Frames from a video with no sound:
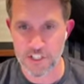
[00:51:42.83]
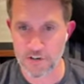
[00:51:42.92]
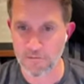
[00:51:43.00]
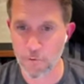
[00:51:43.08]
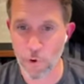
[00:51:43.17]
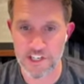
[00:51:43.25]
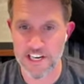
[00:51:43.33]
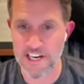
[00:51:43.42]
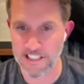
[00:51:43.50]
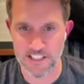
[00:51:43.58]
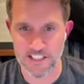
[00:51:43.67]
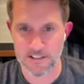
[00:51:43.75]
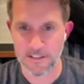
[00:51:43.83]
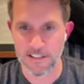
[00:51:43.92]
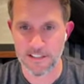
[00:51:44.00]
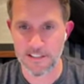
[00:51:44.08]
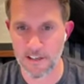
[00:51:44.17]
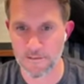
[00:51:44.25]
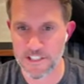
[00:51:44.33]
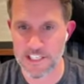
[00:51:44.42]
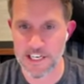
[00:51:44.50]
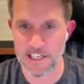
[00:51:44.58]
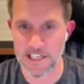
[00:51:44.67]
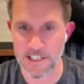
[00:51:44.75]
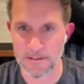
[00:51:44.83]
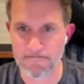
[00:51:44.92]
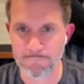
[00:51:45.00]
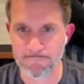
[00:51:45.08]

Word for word: just a vortex of, of, sand. You can't